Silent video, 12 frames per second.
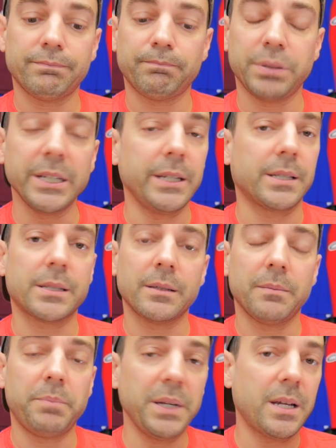Please
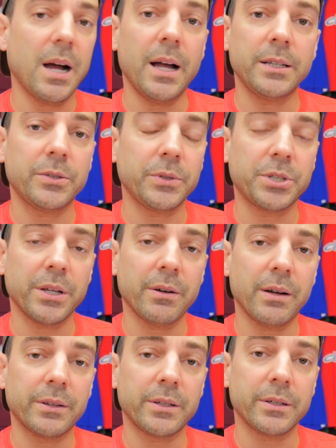be kind to each other
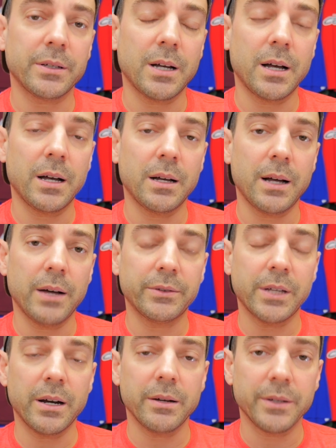out, the, uh, out
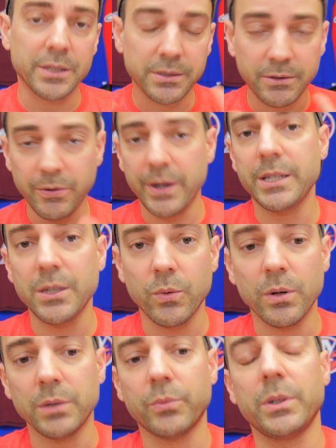there in this crazy
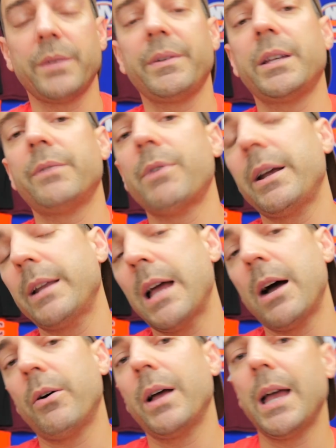world we're living in right
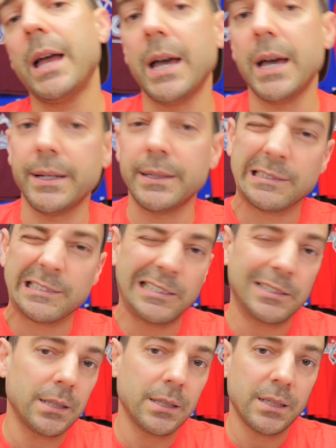now, and
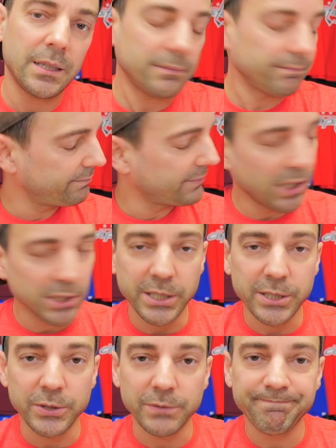I'll see
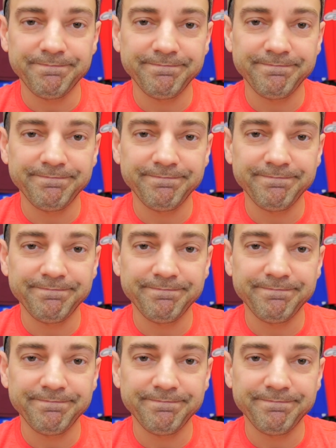you soon.